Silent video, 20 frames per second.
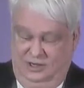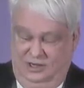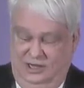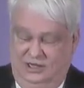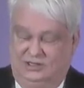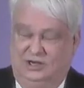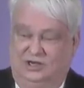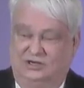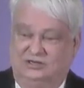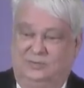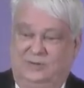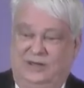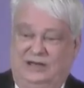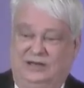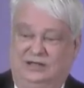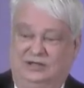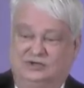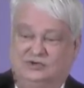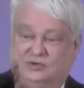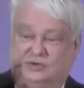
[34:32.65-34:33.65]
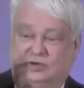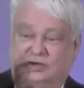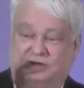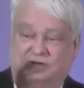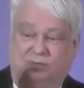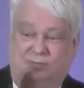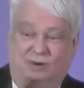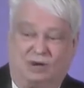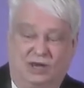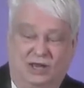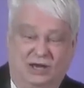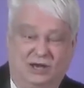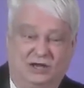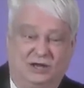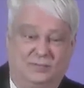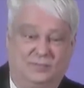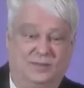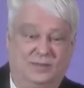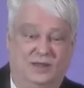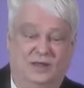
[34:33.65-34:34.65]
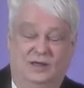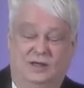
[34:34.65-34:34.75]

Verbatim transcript: It talks about Israel in the millennium,